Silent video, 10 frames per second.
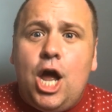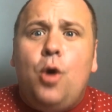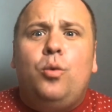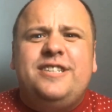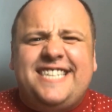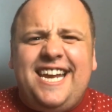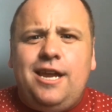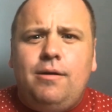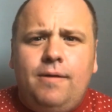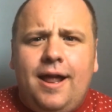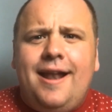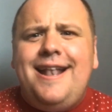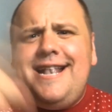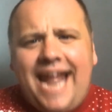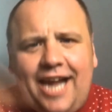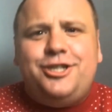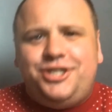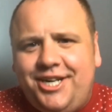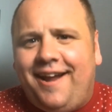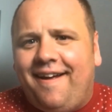we'll see you
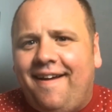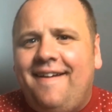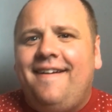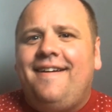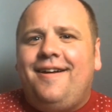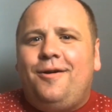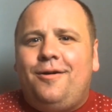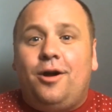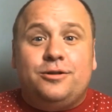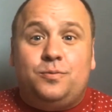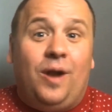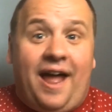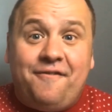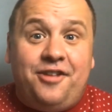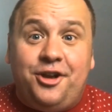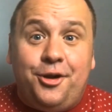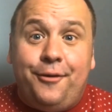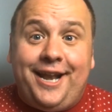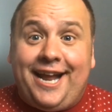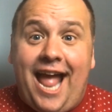next year, because we'll have to do it
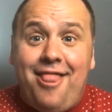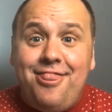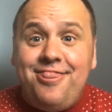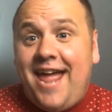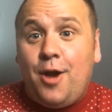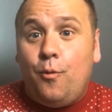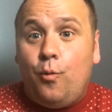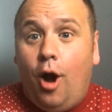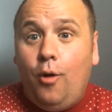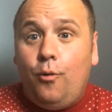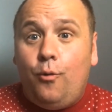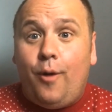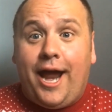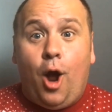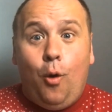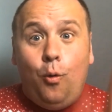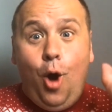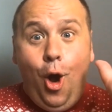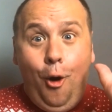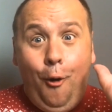again then, won't we?
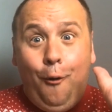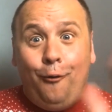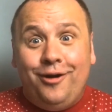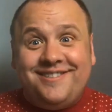Woo!